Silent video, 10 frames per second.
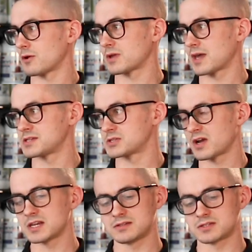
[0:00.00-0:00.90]
Okay, so I
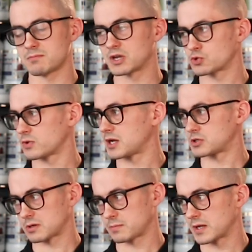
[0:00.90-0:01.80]
need to make sure that I
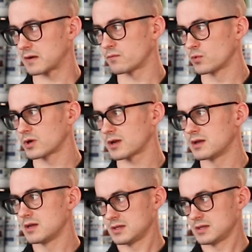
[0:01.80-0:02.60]
drink plenty of water